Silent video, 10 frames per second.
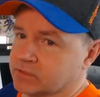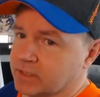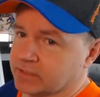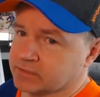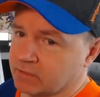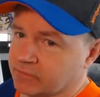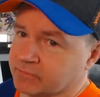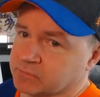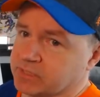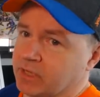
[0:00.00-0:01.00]
that I saw
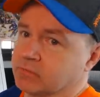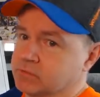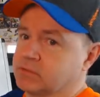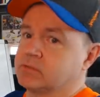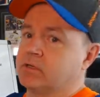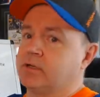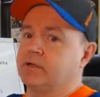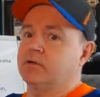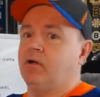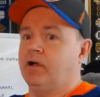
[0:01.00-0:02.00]
from scouts.
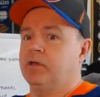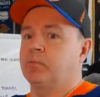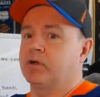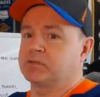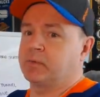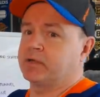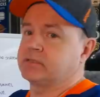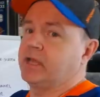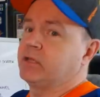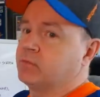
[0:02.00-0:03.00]
Uh, Hockey
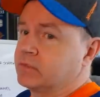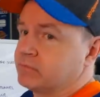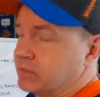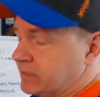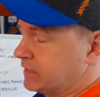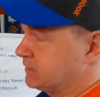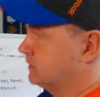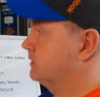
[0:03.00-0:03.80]
Prospects Annual really gets into